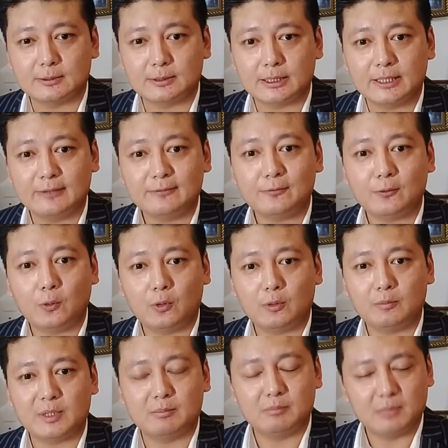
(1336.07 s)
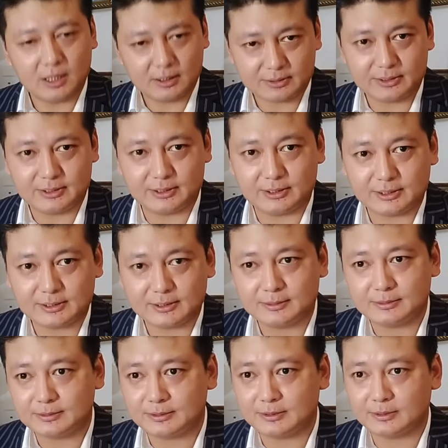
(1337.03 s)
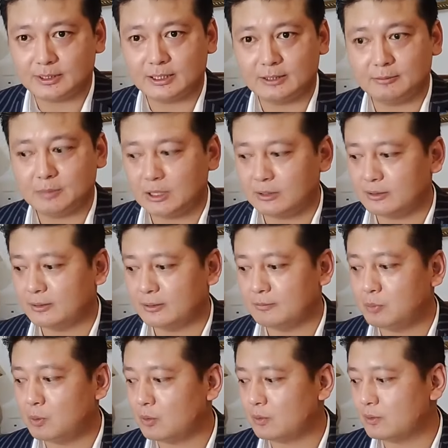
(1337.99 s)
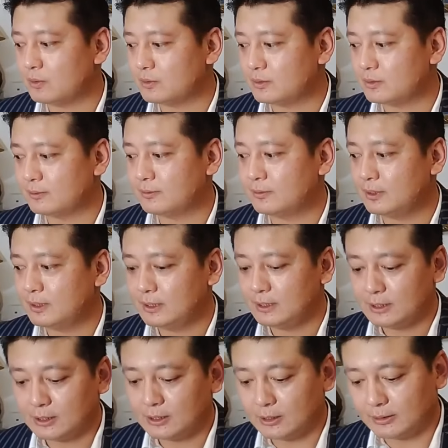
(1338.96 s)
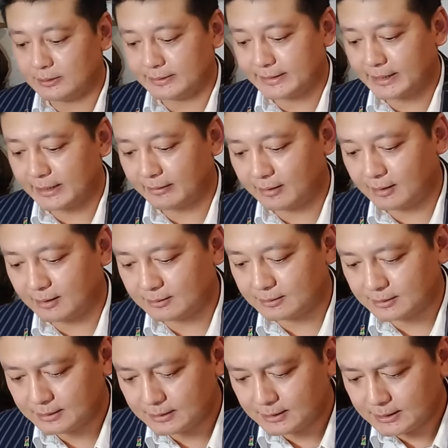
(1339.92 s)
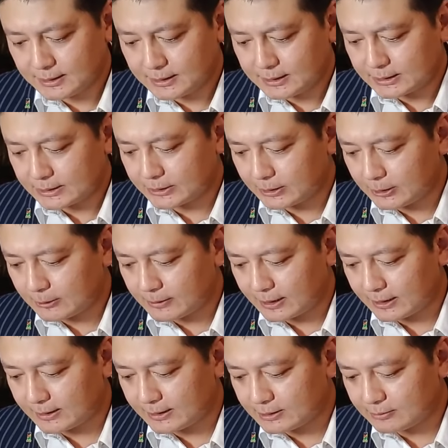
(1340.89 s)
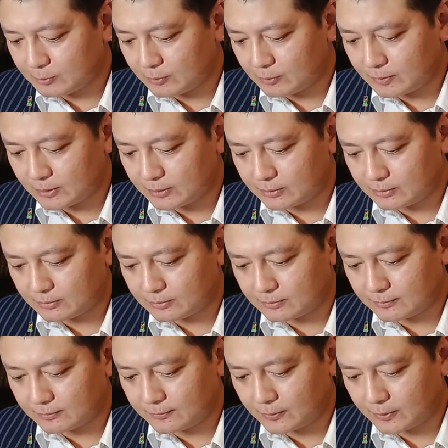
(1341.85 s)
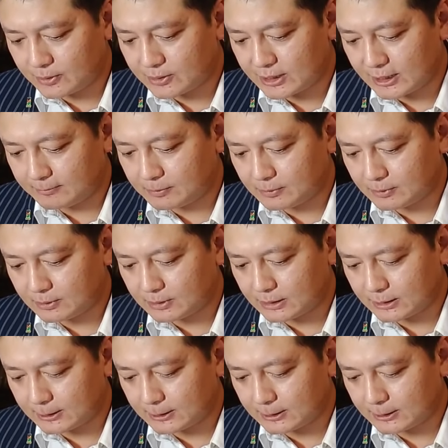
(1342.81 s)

inform the masses, okay, about the importance of all these kind of things. So, okay, let's move on. For example,